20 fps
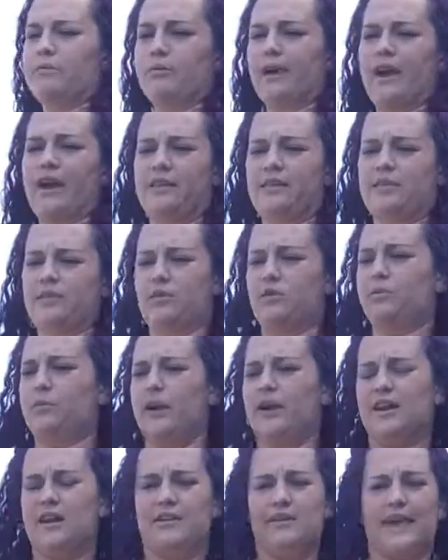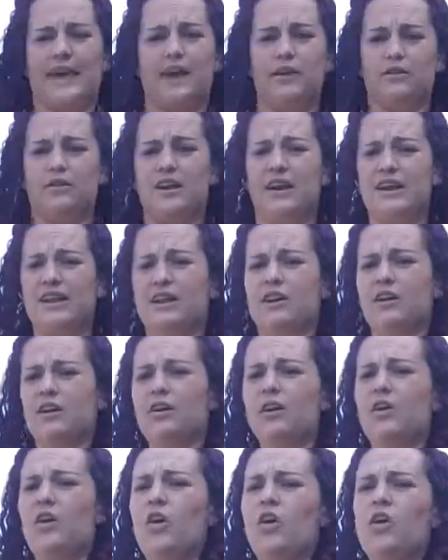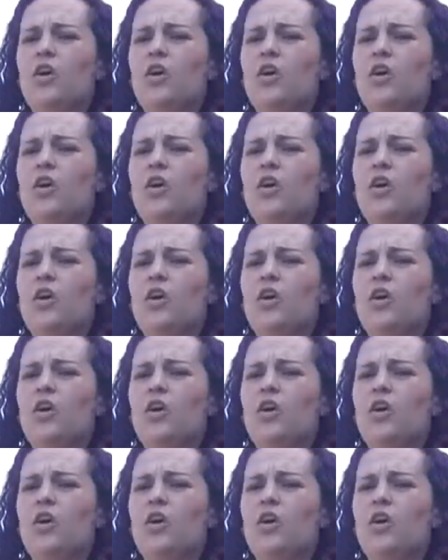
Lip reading: breaks, you break it on the outside here,